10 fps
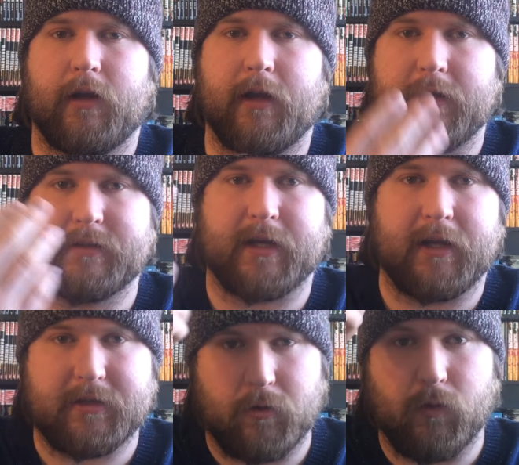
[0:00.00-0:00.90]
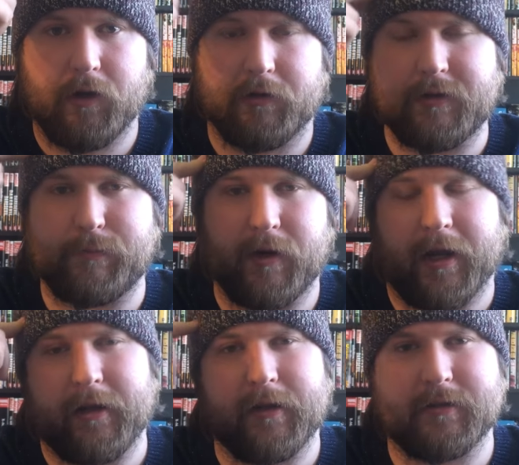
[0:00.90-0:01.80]
an insight into Will's
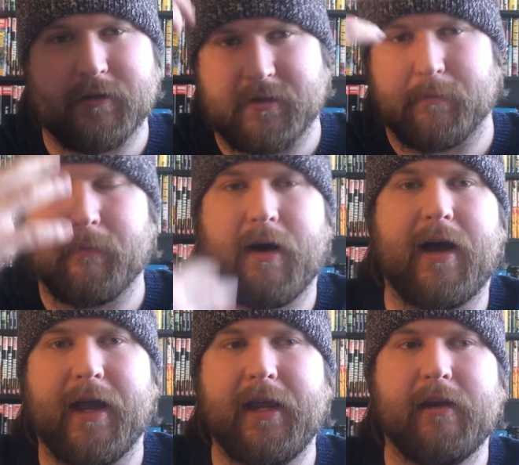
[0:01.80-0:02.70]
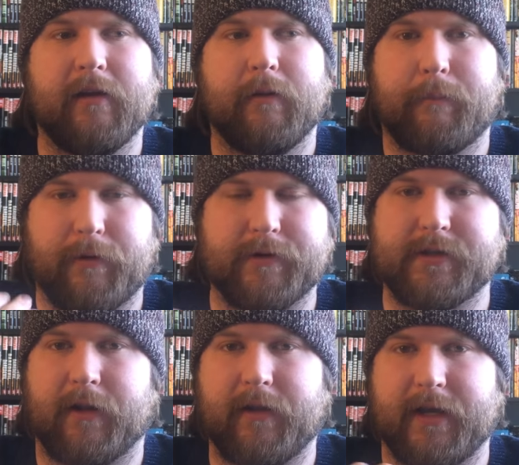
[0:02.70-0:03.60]
brain, into just my
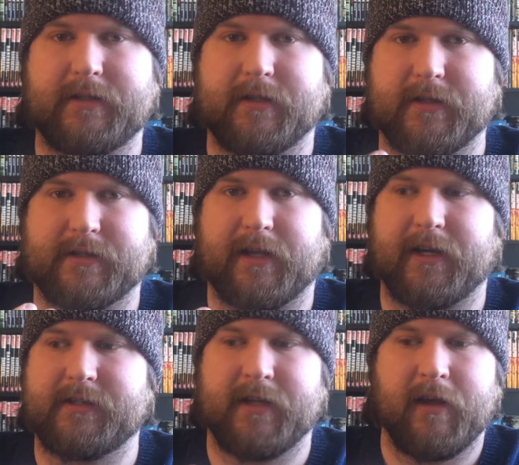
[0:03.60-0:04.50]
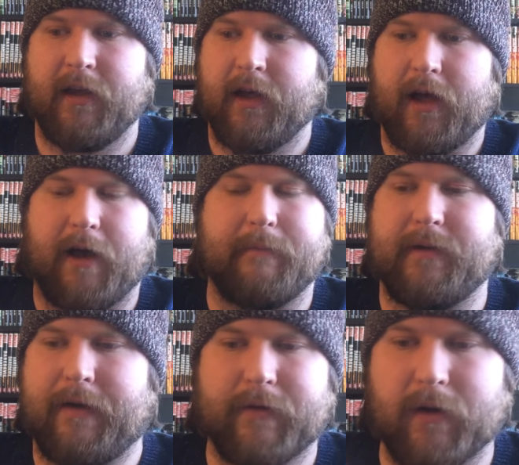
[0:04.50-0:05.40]
personal likes and dislikes.
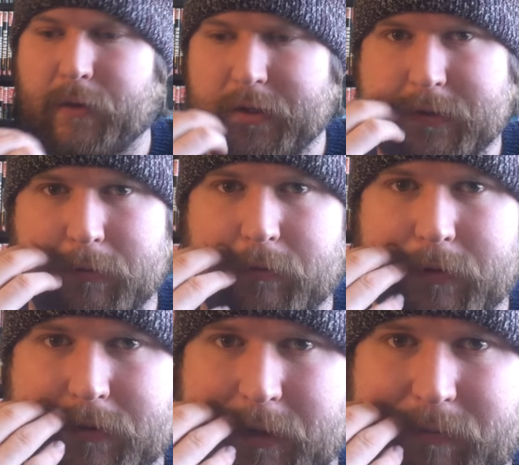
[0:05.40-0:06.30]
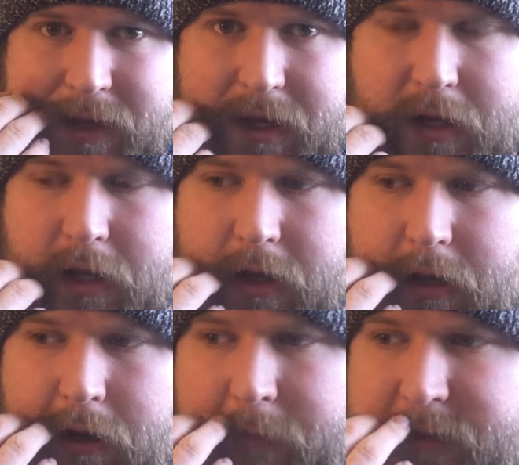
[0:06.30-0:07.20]
I'm never going to review something in
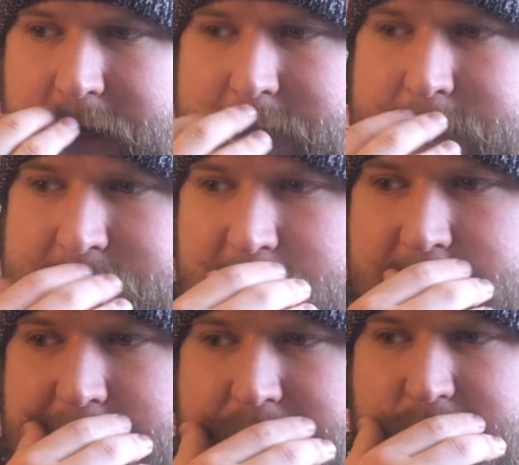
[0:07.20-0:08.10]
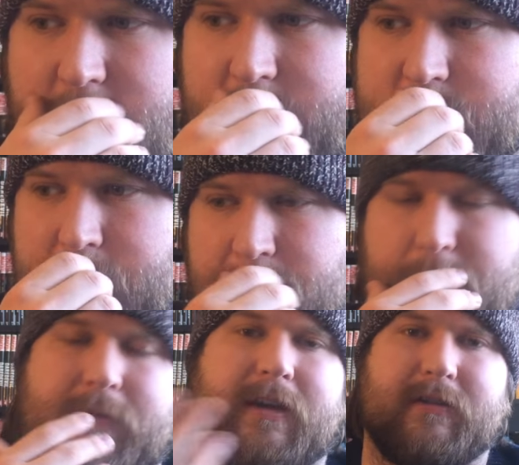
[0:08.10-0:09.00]
an objective sense and try to,
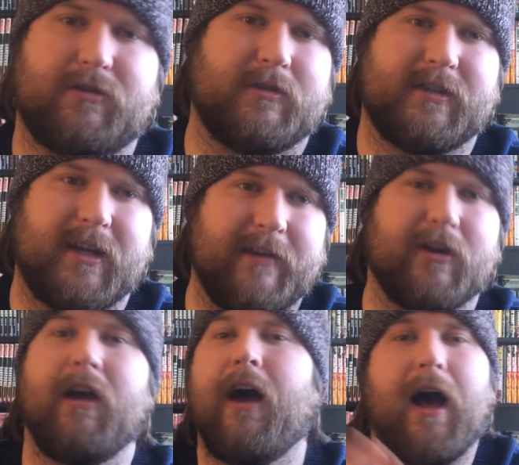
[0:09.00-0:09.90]
well, I shouldn't say never.